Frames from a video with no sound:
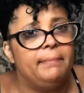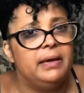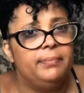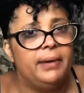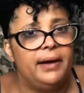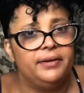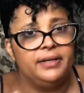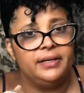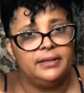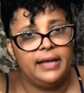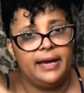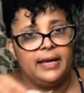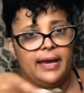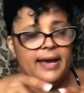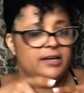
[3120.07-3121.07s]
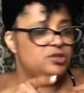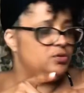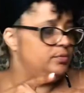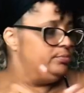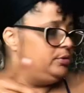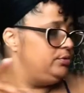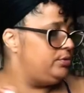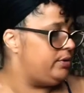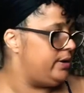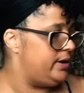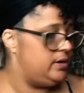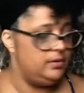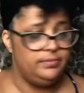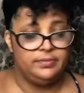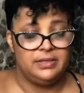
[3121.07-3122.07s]
people out there like actual blue
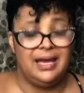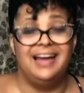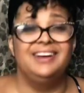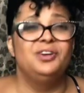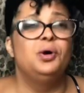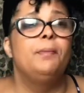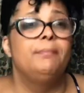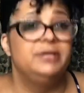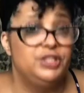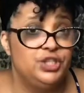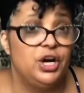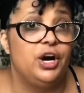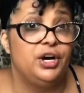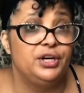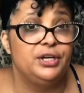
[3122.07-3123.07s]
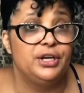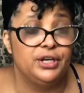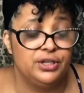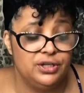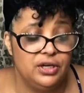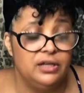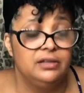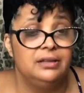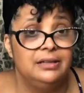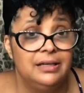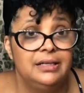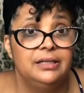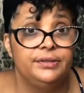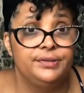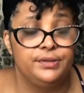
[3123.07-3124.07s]
crabs? I know a majority of y'all
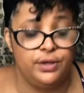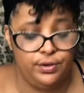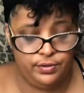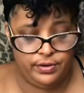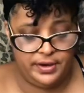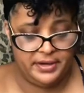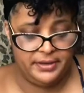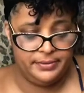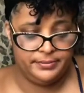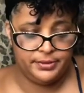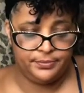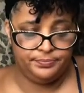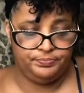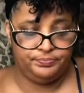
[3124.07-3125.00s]
love snow crabs.